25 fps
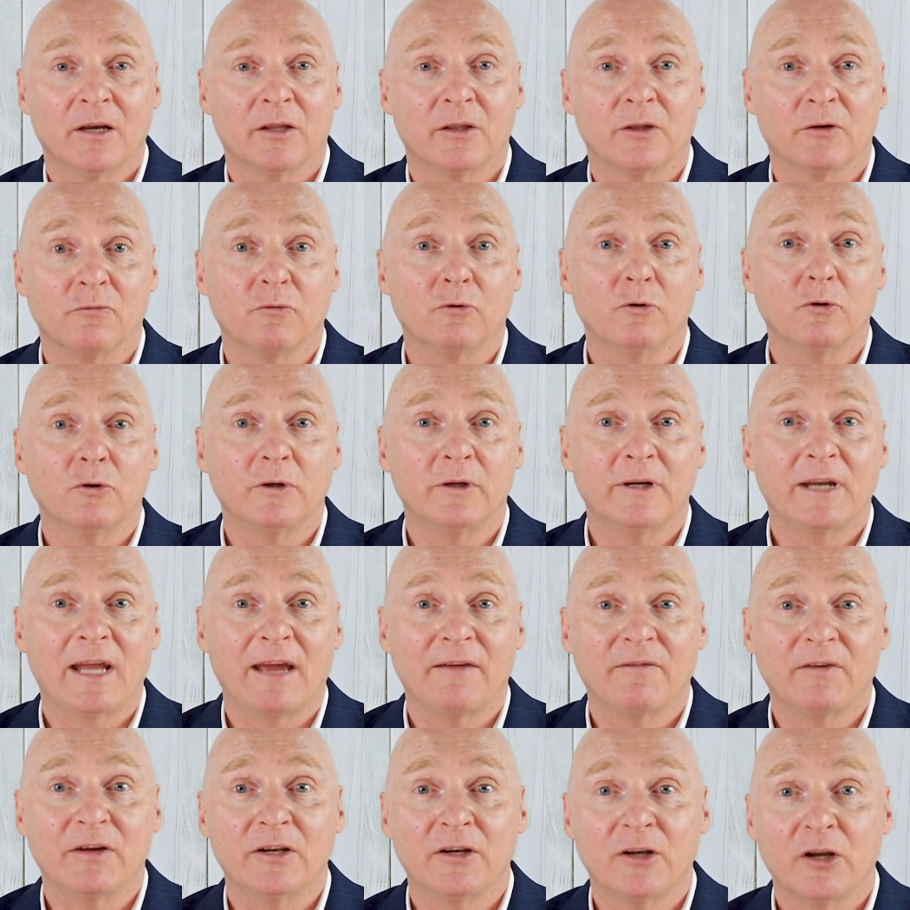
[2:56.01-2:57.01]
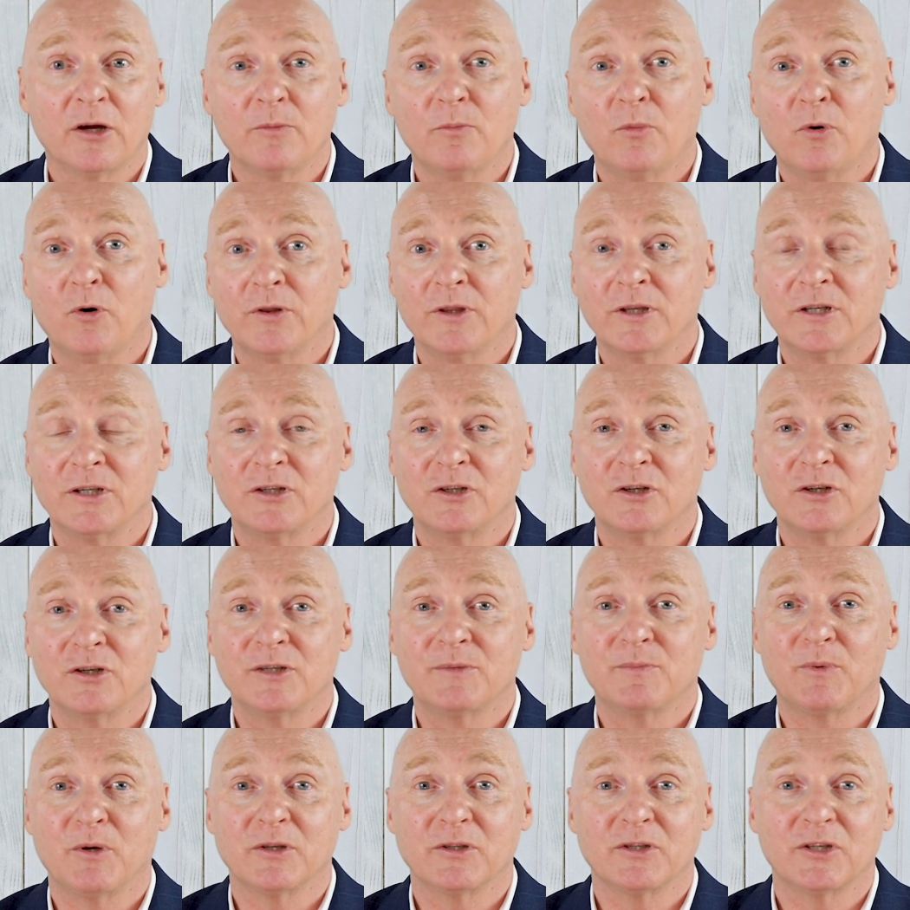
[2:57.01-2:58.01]
The rule on having no more than 2
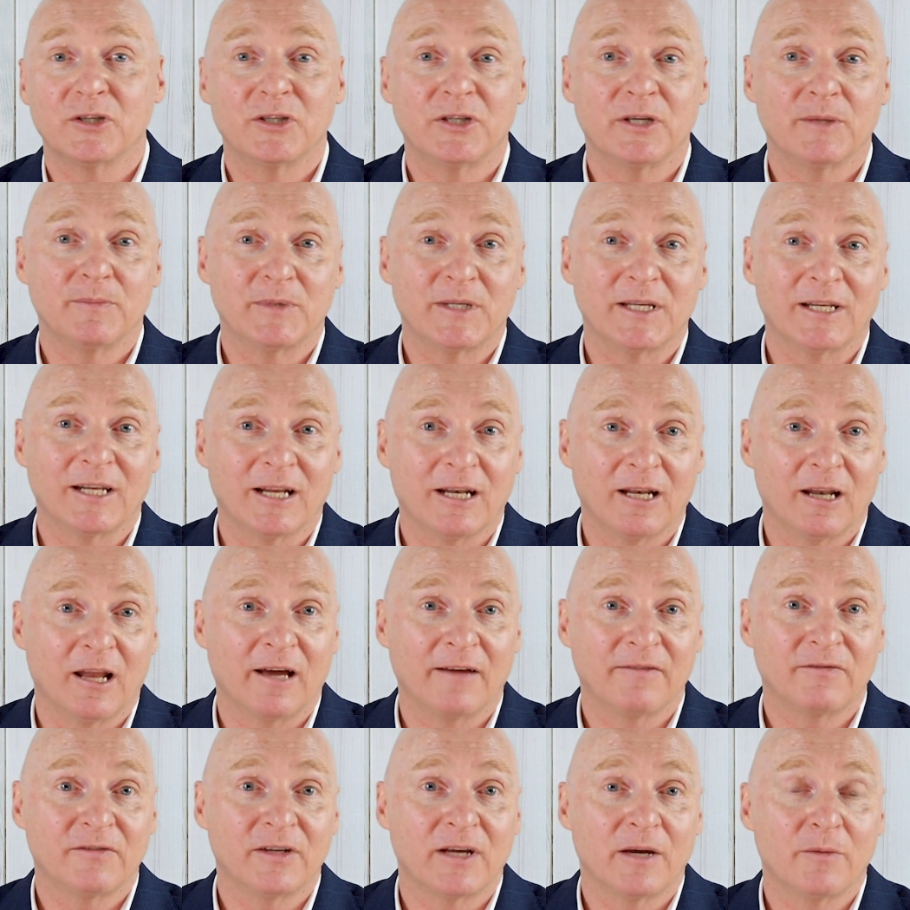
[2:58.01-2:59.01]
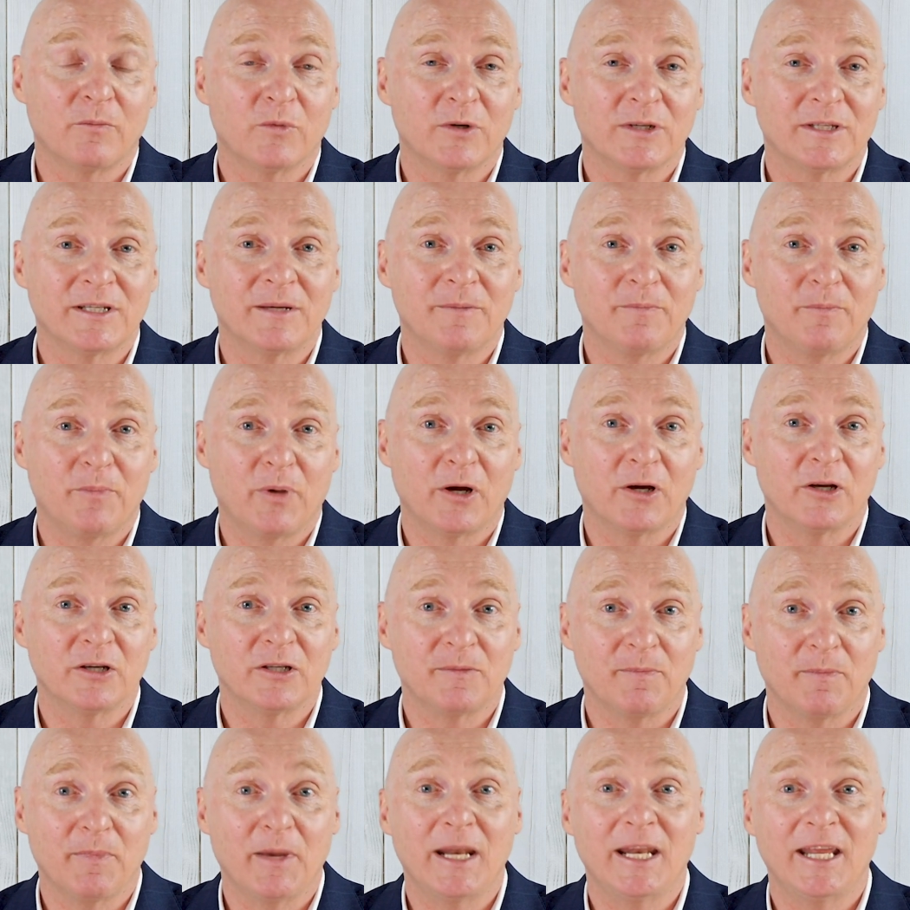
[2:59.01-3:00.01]
sponsorships in a lifetime was
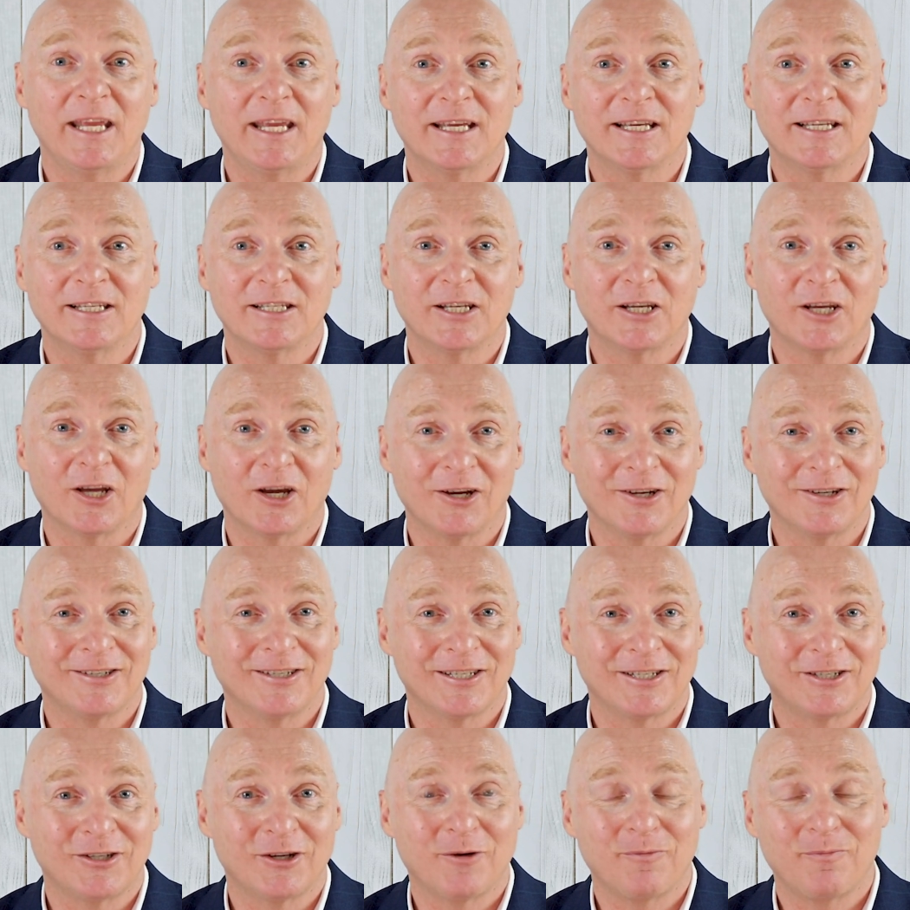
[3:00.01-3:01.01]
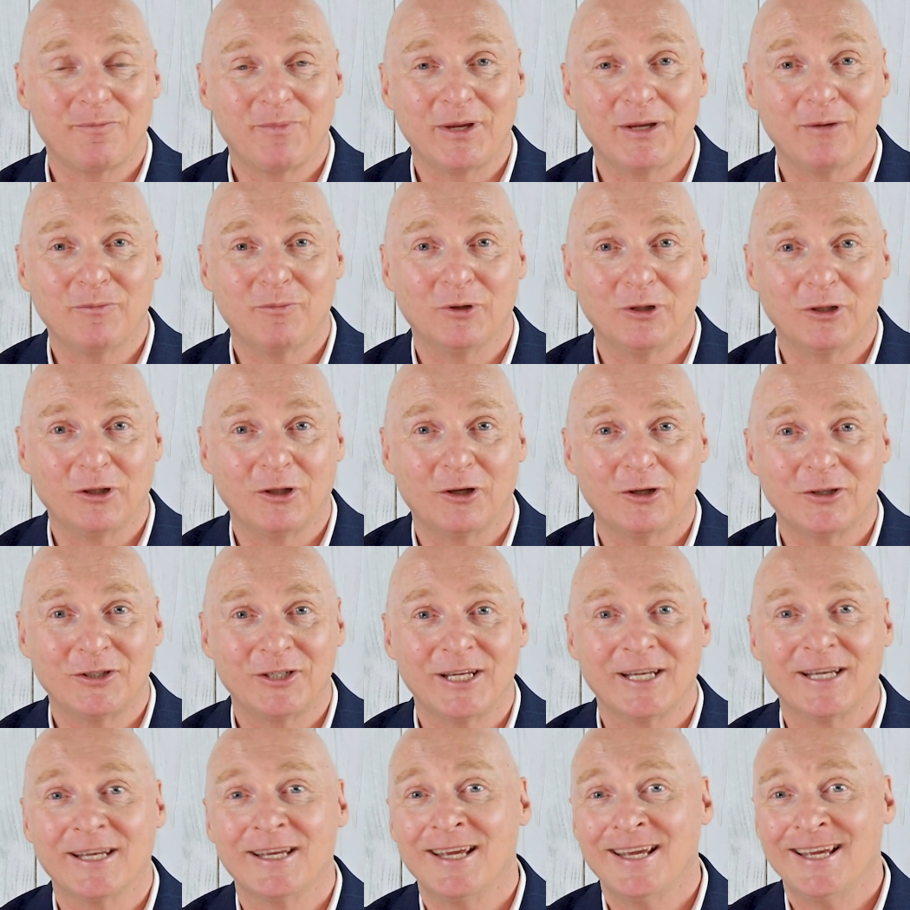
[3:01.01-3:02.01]
imposed many years ago to stop people
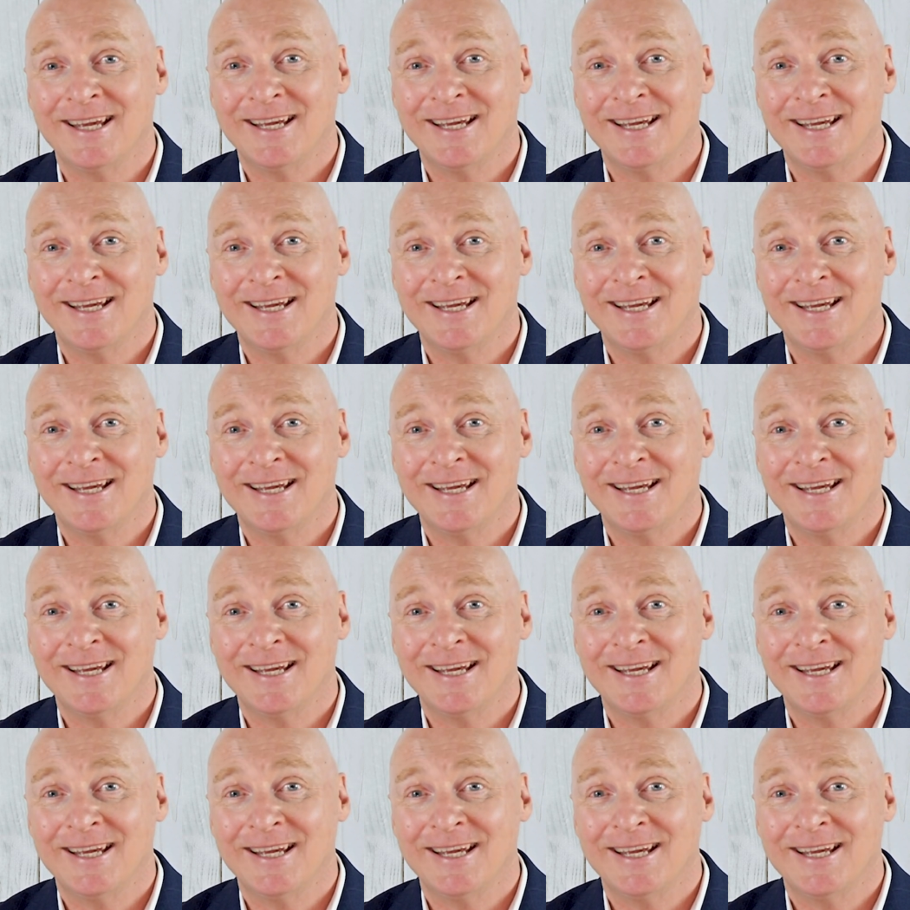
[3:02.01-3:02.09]
lodging